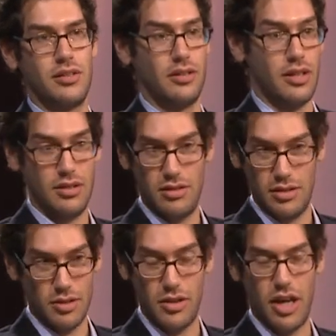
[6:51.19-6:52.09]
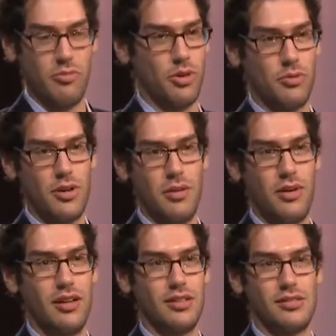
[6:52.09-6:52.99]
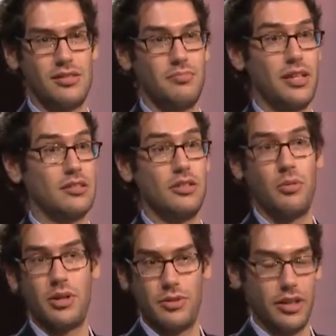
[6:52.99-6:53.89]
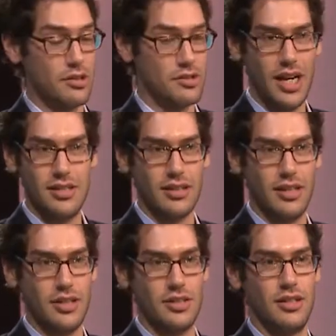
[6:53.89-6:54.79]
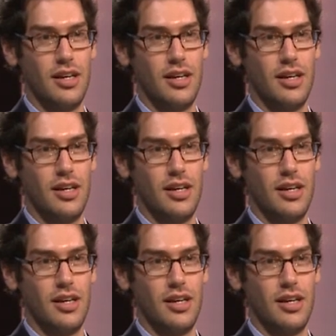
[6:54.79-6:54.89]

something that you and I have both written about, and it's basically nobody really understands it's the connection.